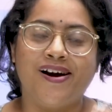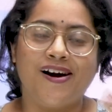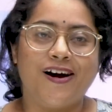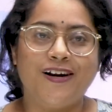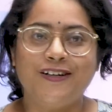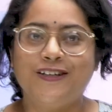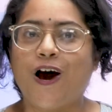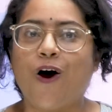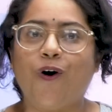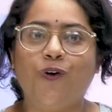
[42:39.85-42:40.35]
A
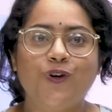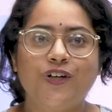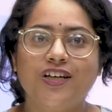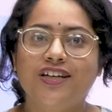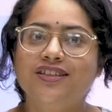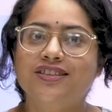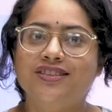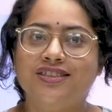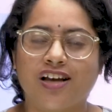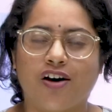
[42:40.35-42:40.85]

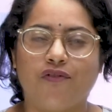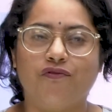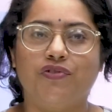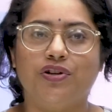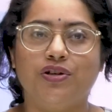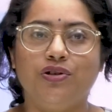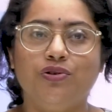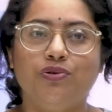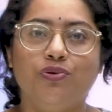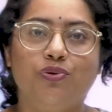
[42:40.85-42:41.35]
doubter is
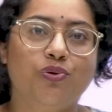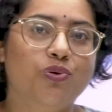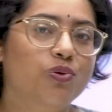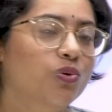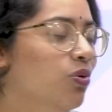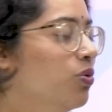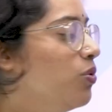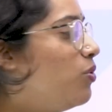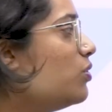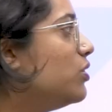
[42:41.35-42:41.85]
someone
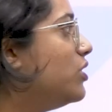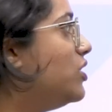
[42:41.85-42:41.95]
who